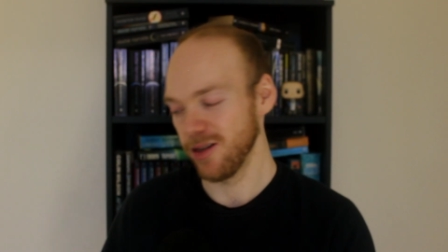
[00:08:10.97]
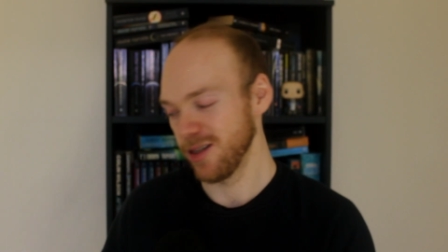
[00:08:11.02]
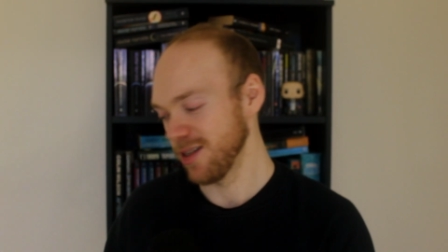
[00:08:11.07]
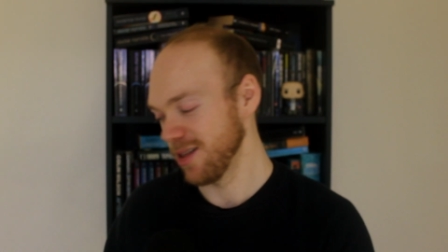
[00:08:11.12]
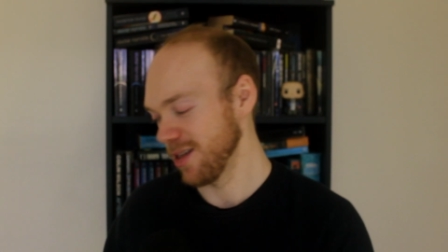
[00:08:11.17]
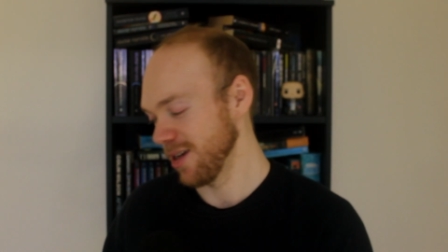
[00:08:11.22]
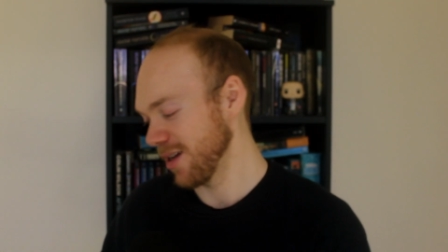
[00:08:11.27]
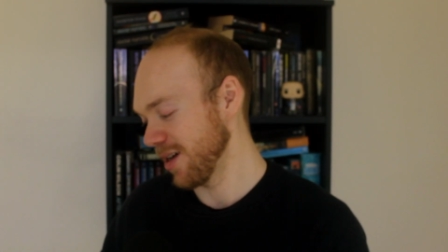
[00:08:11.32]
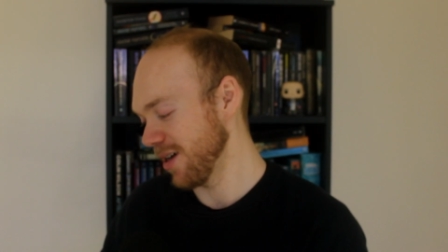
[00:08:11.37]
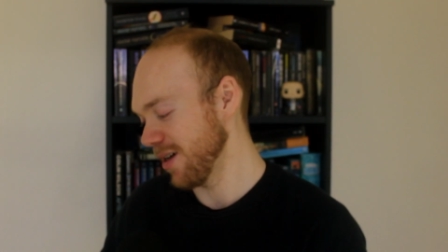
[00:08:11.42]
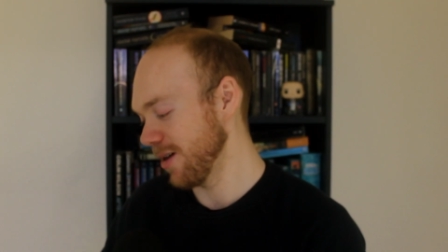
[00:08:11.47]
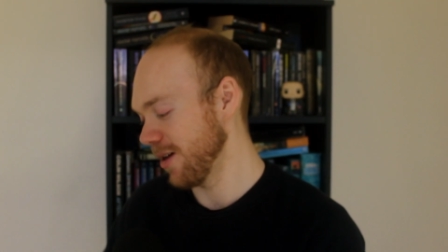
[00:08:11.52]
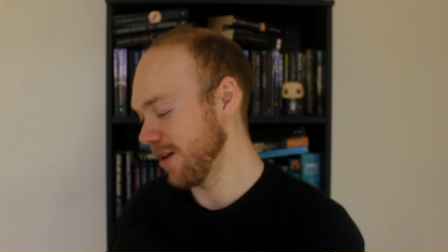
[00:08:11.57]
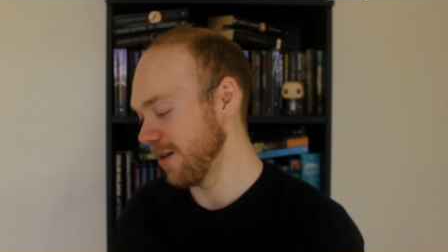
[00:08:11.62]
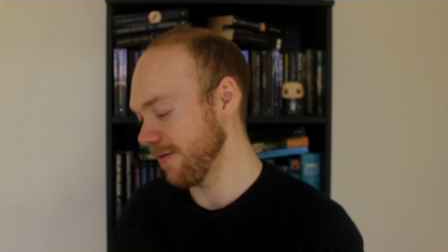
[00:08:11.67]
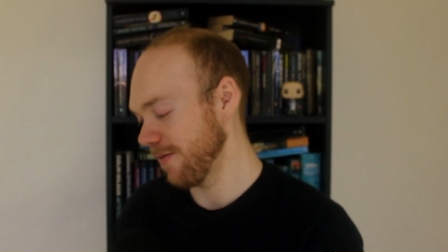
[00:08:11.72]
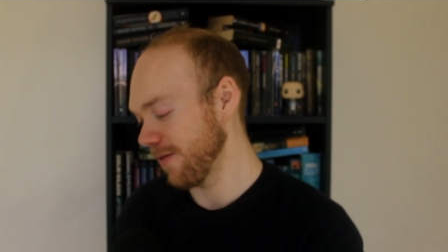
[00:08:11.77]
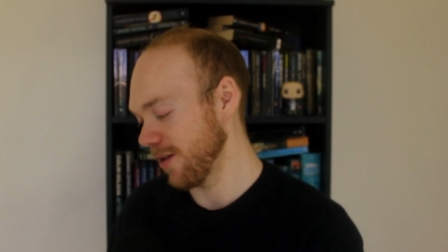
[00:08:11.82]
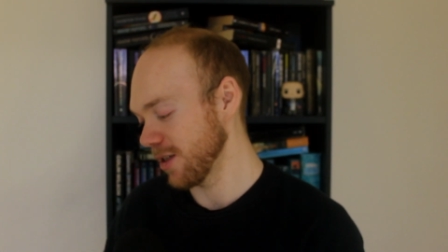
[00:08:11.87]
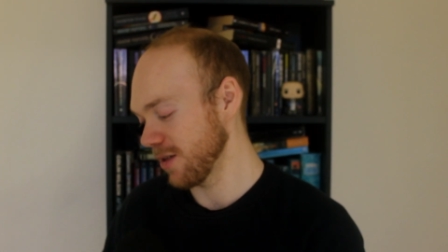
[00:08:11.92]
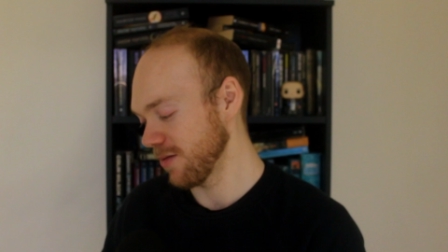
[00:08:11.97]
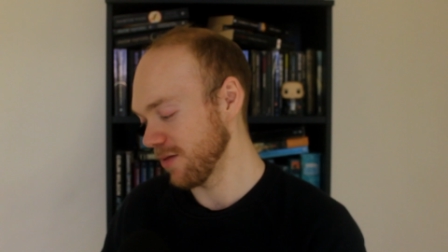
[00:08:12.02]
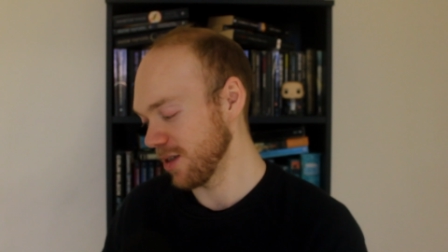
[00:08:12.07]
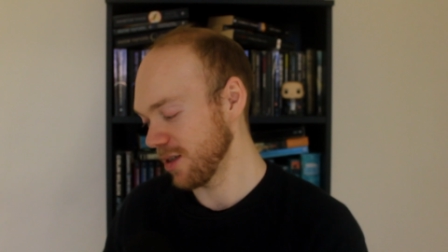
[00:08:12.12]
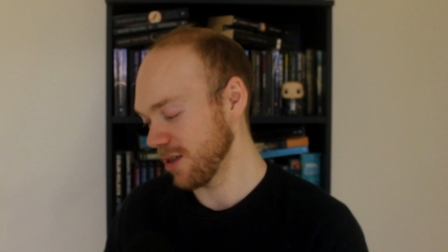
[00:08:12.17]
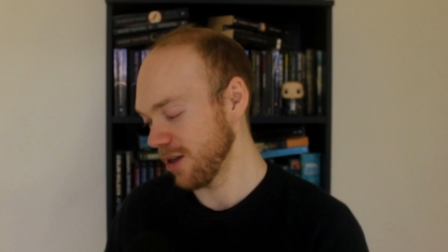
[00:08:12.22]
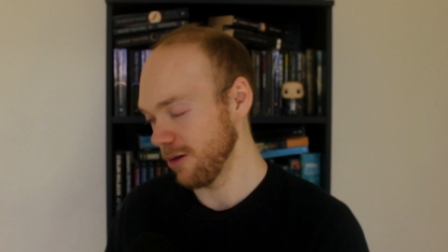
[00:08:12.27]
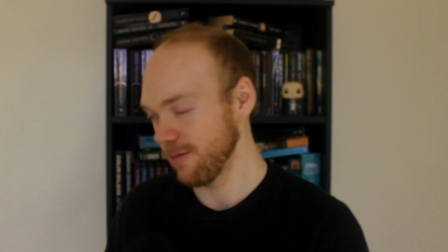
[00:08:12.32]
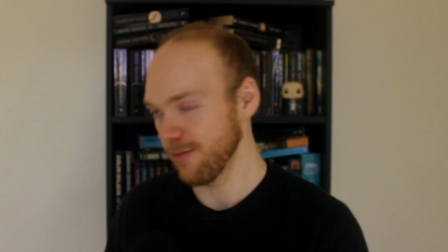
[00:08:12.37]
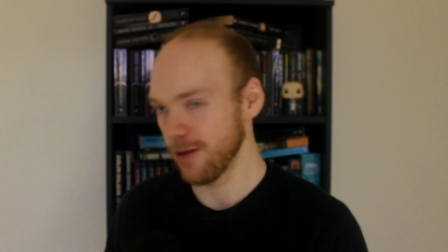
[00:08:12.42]
on to the Philosopher's
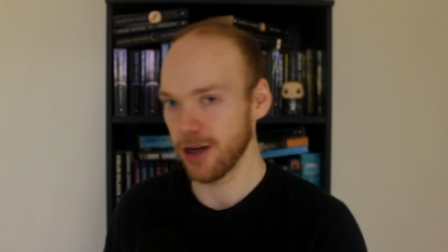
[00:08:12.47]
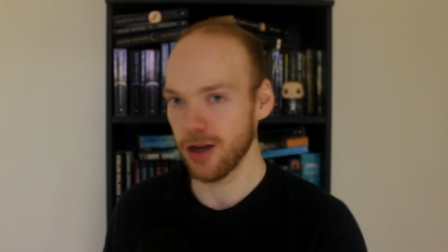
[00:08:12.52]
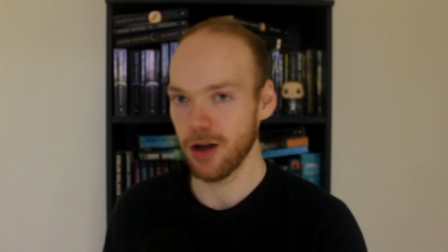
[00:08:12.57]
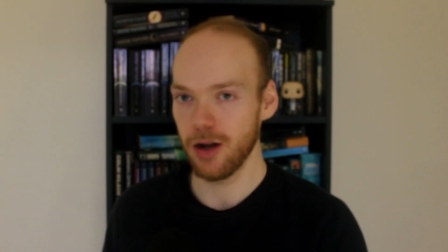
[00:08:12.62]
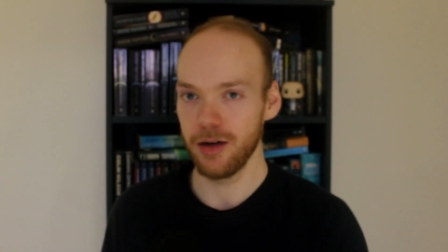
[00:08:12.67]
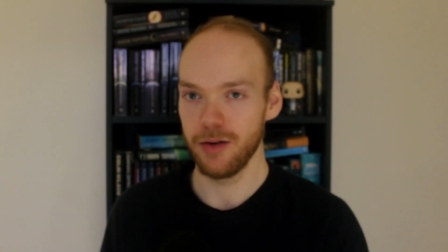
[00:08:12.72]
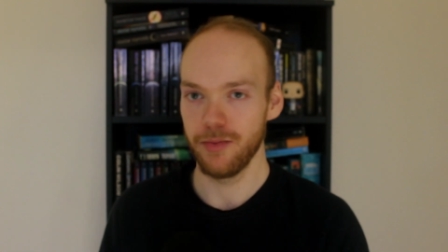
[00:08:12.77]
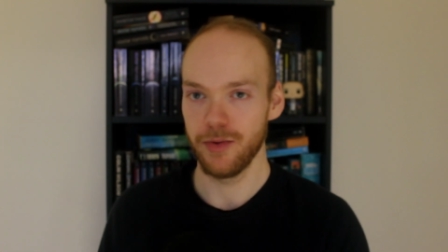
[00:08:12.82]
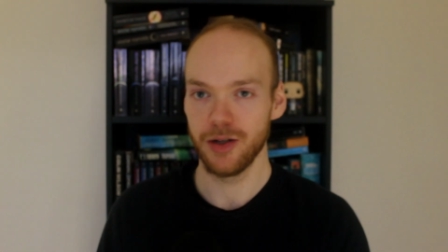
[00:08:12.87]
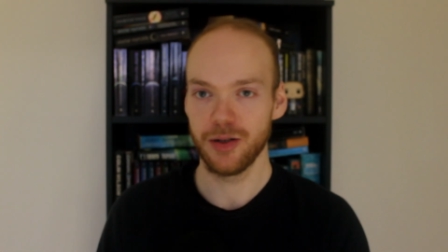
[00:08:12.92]
Stone by Colin